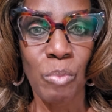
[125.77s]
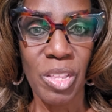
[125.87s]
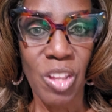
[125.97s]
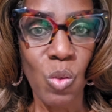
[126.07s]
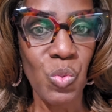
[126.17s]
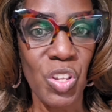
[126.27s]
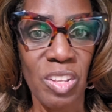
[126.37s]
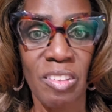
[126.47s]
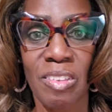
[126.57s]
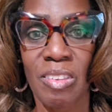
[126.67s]
But don't
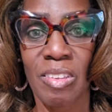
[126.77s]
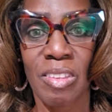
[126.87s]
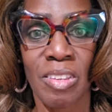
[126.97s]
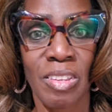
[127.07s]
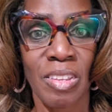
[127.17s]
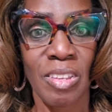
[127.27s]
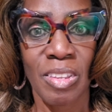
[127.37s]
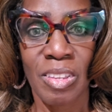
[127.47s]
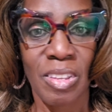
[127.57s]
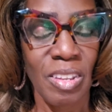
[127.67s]
just
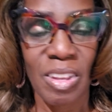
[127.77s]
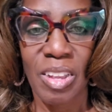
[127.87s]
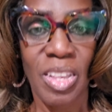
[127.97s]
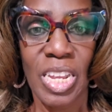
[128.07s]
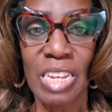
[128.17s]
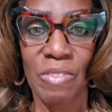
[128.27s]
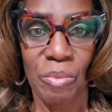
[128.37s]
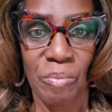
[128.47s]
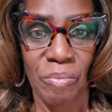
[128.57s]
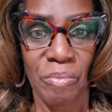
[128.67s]
leave
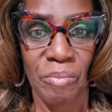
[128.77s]
them